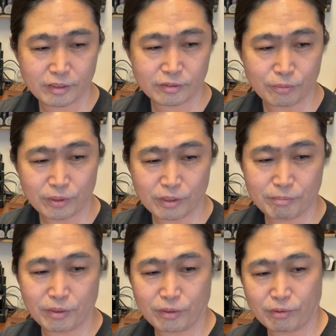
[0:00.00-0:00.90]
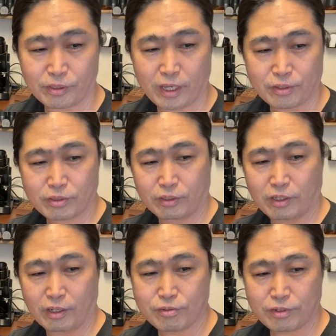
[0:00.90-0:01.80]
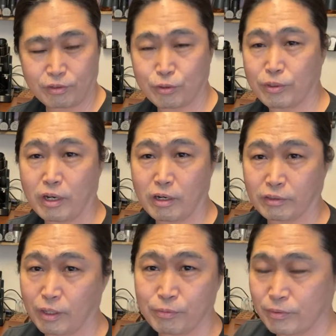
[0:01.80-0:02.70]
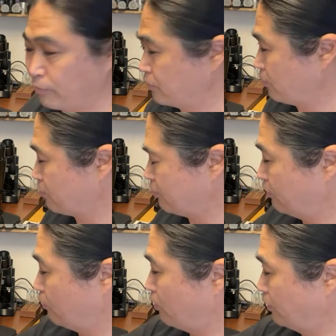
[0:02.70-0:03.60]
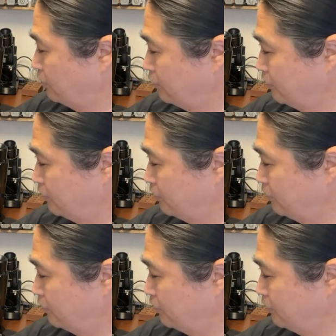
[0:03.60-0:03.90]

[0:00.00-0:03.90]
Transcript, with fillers: So we're gonna be doing cast. Dylan say do it all. No, we, we're just gonna do one.